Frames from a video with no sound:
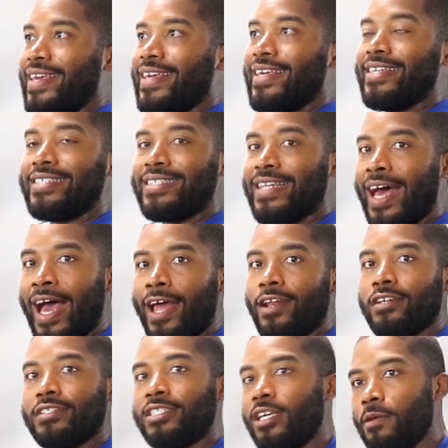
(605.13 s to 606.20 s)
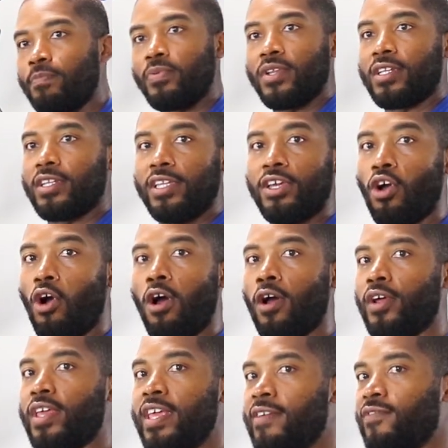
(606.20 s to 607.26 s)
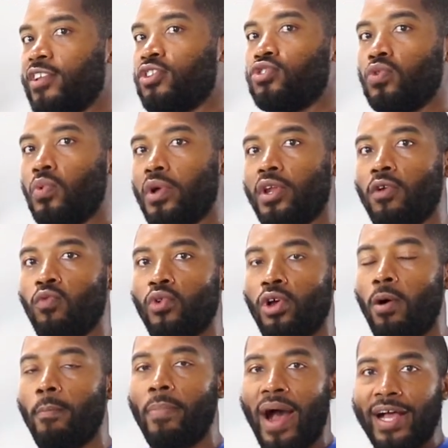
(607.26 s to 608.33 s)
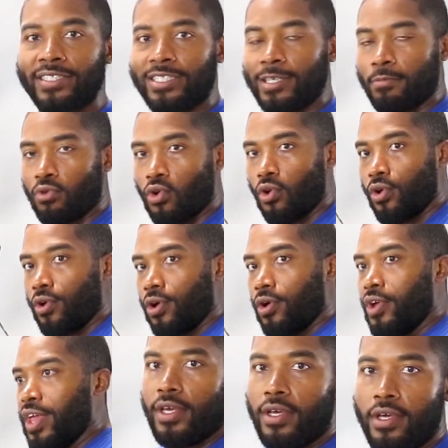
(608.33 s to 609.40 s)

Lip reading: he's not typically or even doing a real bicep curl.